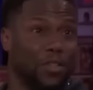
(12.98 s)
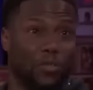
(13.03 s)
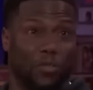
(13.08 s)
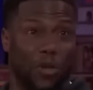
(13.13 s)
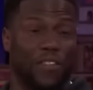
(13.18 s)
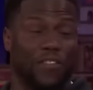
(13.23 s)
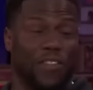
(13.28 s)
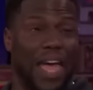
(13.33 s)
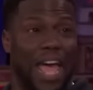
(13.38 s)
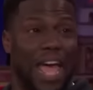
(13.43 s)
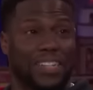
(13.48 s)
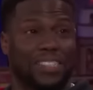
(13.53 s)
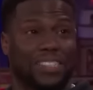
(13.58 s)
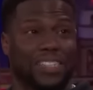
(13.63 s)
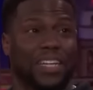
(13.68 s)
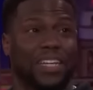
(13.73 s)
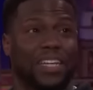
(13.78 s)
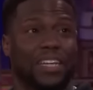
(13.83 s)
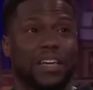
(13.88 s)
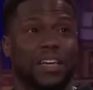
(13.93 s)
The ref
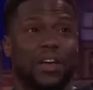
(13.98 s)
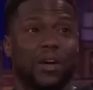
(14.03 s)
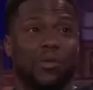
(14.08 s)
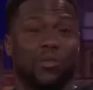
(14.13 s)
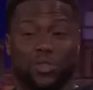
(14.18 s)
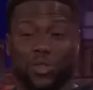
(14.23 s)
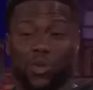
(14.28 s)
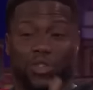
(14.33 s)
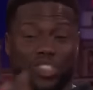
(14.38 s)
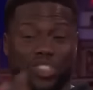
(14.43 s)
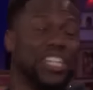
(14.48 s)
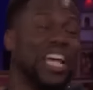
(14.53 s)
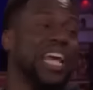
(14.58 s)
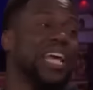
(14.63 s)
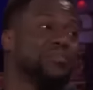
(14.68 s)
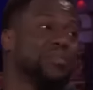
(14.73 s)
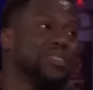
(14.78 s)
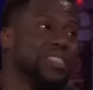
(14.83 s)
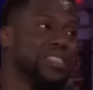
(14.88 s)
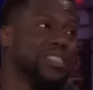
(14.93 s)
actually was on
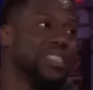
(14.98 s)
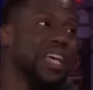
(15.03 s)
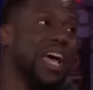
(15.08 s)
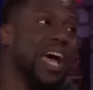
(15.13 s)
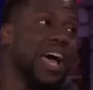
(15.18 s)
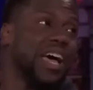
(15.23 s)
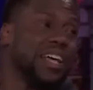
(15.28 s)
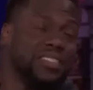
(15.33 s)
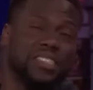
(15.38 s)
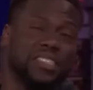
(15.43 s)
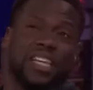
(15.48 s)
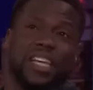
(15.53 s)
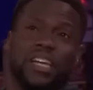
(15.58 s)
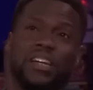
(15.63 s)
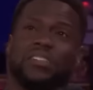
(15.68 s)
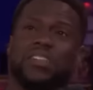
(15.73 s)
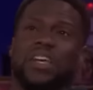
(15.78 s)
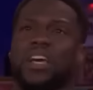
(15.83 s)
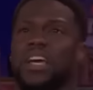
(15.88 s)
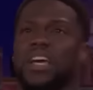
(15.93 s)
James's side. See, right.
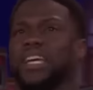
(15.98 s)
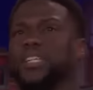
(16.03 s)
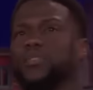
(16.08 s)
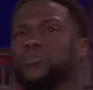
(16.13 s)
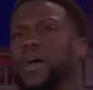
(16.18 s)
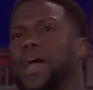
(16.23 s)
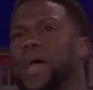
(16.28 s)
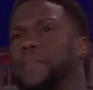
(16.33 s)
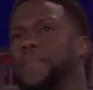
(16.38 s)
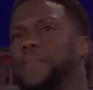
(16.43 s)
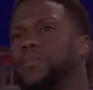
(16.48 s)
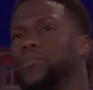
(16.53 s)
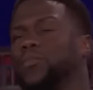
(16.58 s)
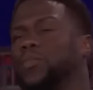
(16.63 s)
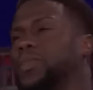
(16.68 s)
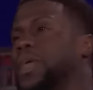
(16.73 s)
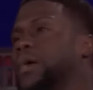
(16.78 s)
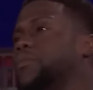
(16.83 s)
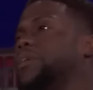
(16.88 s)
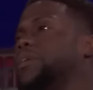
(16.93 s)
here's, here's what
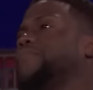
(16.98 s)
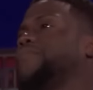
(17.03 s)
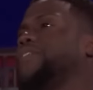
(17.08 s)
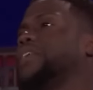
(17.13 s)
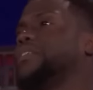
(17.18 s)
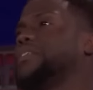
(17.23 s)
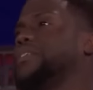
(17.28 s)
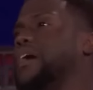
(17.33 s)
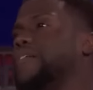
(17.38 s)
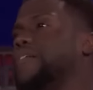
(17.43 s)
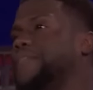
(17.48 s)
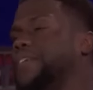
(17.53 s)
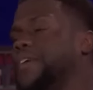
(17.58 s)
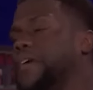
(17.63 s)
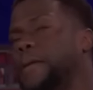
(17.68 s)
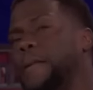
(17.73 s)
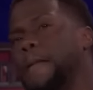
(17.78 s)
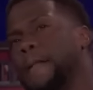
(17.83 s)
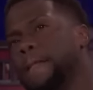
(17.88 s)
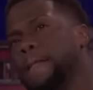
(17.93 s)
happened. They were in
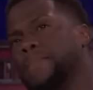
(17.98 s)
Philadelphia.